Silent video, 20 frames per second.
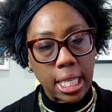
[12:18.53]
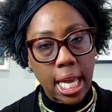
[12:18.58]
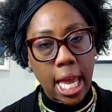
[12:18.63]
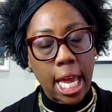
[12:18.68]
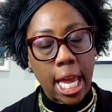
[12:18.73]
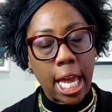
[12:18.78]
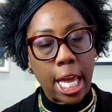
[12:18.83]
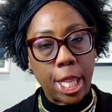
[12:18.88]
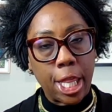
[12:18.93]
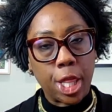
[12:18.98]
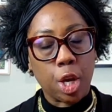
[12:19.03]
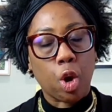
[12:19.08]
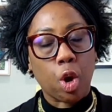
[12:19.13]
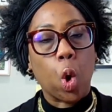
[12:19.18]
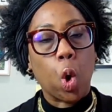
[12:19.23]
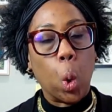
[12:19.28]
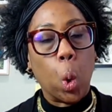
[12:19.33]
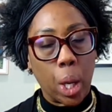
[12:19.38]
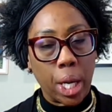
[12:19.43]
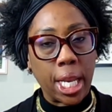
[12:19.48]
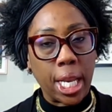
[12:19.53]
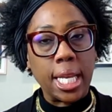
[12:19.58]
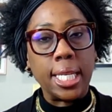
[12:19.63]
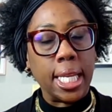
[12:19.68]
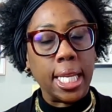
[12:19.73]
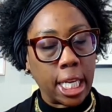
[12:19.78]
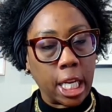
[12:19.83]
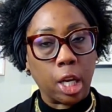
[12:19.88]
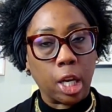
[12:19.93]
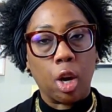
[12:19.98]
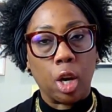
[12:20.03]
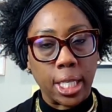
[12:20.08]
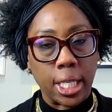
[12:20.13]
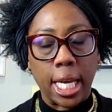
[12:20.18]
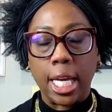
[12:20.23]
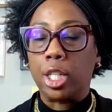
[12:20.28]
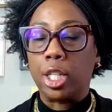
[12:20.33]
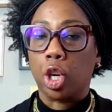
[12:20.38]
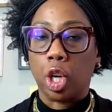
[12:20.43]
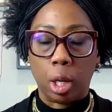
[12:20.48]
and they're on and dinging all
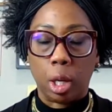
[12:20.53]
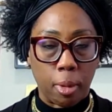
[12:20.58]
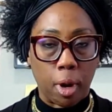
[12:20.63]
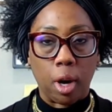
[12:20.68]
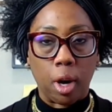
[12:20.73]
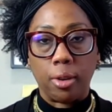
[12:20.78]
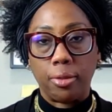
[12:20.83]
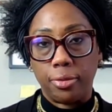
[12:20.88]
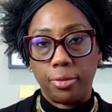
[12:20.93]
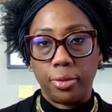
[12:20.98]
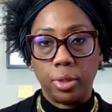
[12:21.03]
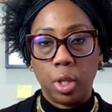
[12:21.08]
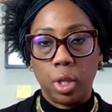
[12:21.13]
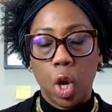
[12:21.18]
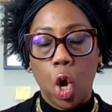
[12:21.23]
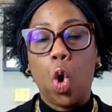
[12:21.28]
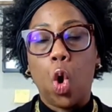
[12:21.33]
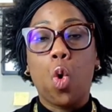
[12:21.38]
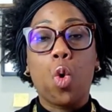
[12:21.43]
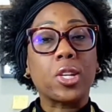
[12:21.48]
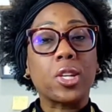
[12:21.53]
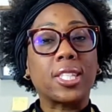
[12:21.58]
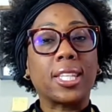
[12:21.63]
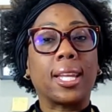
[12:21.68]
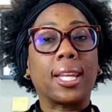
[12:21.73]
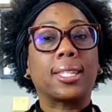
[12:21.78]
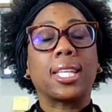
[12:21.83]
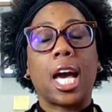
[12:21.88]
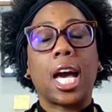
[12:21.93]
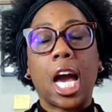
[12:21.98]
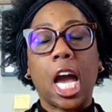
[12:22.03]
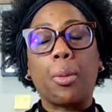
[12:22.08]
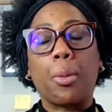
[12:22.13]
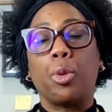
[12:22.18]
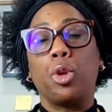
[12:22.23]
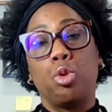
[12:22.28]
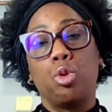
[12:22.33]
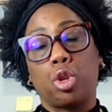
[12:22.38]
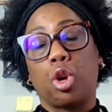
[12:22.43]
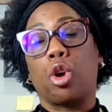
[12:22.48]
day. Turn them off. Or set a time
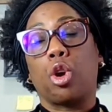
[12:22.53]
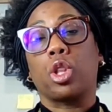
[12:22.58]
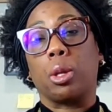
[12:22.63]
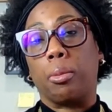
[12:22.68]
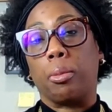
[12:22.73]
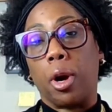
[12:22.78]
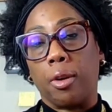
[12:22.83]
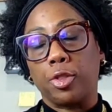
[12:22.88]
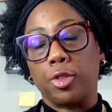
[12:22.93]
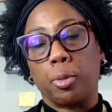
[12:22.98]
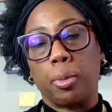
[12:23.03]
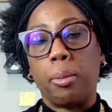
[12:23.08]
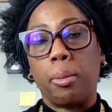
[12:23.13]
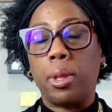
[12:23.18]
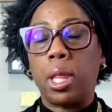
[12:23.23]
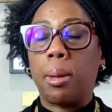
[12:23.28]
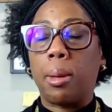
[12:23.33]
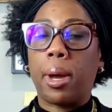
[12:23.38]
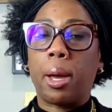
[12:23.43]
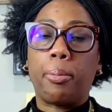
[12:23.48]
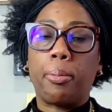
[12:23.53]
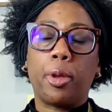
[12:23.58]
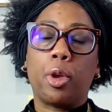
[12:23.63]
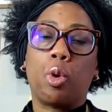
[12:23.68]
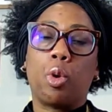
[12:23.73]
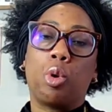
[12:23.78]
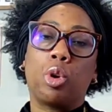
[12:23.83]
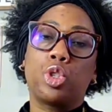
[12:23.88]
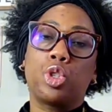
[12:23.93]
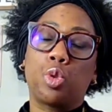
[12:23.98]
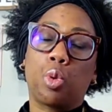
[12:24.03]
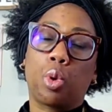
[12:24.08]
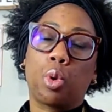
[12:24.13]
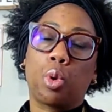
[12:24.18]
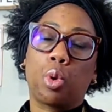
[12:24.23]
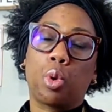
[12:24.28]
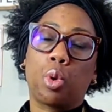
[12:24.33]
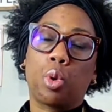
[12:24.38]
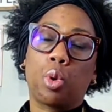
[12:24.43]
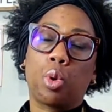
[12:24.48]
when you turn them off. So maybe they might be on
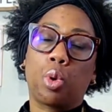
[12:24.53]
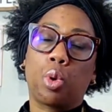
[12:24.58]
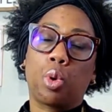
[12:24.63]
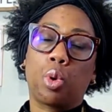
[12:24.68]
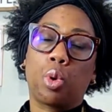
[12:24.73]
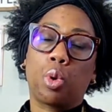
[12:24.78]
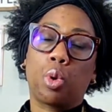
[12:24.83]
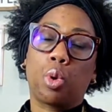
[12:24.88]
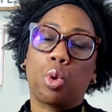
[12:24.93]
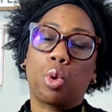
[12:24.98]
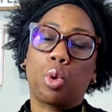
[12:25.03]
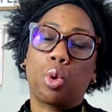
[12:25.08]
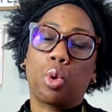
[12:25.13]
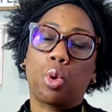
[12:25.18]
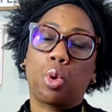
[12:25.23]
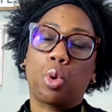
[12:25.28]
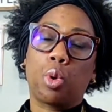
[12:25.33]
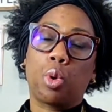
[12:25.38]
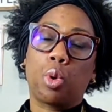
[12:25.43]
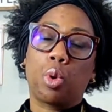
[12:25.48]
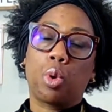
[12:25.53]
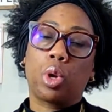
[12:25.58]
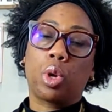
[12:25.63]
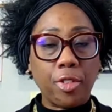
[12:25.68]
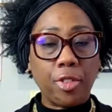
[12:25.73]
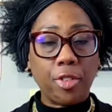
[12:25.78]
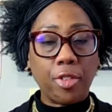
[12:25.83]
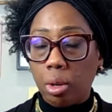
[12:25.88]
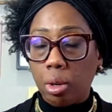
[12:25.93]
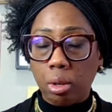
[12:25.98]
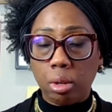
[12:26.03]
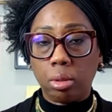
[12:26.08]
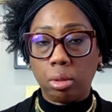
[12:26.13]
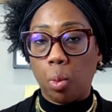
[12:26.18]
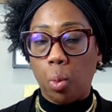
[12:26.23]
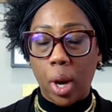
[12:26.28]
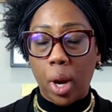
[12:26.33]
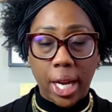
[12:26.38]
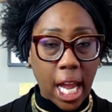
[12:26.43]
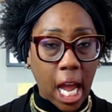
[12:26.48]
during the work hours, but
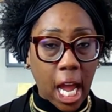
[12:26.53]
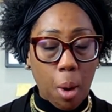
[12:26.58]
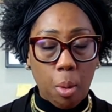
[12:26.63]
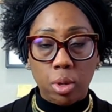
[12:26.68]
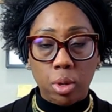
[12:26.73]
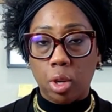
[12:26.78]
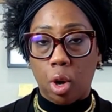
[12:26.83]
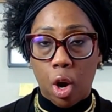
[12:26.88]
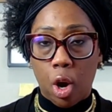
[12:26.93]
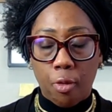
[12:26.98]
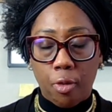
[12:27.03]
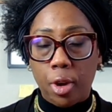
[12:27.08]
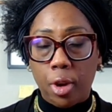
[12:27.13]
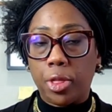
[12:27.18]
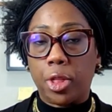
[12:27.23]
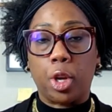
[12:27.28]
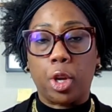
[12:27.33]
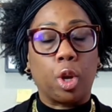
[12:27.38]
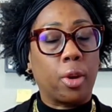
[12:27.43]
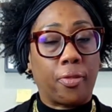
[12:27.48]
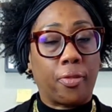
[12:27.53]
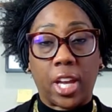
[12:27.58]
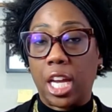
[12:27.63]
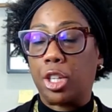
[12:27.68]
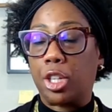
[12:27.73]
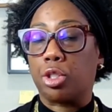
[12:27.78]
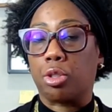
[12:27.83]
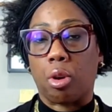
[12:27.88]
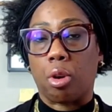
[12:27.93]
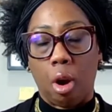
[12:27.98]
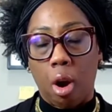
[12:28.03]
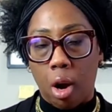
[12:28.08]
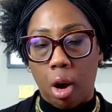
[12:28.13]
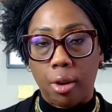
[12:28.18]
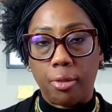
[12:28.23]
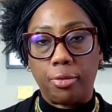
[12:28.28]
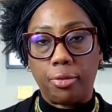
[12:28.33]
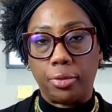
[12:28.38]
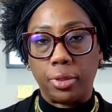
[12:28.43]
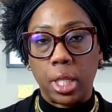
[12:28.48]
after the work hours are over, the
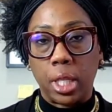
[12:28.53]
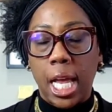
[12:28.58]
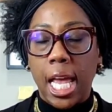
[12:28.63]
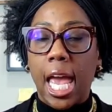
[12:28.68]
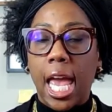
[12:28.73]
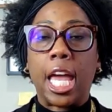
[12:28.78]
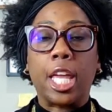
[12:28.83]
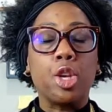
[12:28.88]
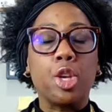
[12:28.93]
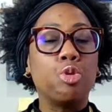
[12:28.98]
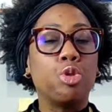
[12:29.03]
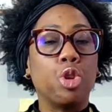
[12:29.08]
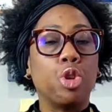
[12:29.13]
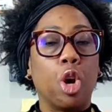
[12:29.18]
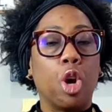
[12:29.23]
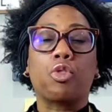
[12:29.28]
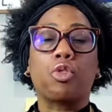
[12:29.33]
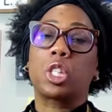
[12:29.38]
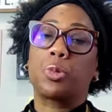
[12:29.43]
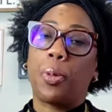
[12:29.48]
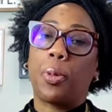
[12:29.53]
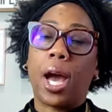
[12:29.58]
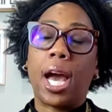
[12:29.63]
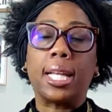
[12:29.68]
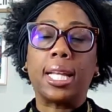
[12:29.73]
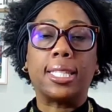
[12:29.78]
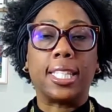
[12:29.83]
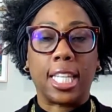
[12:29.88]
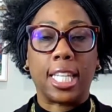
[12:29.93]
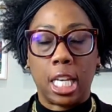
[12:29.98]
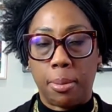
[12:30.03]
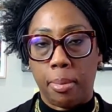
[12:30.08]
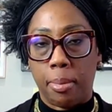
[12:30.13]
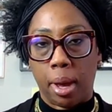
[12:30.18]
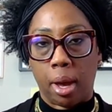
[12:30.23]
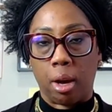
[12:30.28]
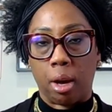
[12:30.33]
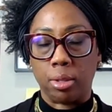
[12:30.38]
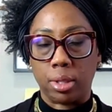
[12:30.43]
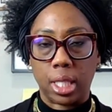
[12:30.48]
notifications are off and you don't respond to
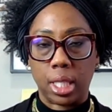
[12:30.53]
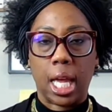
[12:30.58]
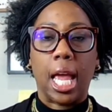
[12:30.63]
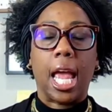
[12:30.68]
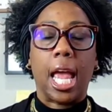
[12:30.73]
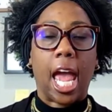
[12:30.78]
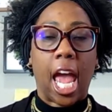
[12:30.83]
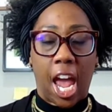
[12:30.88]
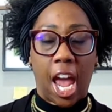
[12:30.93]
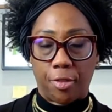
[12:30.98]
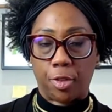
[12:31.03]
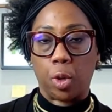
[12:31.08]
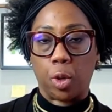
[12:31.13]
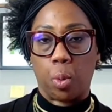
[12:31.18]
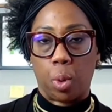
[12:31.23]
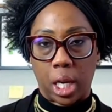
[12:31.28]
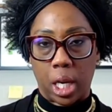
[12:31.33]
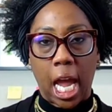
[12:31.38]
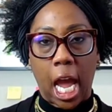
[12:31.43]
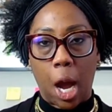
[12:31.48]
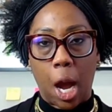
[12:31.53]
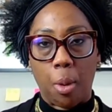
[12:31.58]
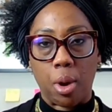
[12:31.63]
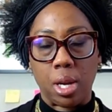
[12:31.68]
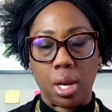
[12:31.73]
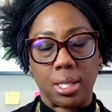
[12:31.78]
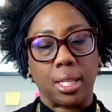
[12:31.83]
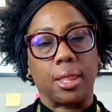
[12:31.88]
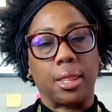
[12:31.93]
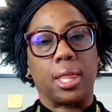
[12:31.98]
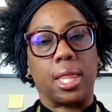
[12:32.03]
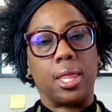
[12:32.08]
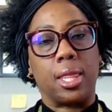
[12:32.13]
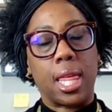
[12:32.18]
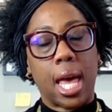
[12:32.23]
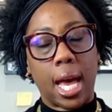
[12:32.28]
emails after work hours.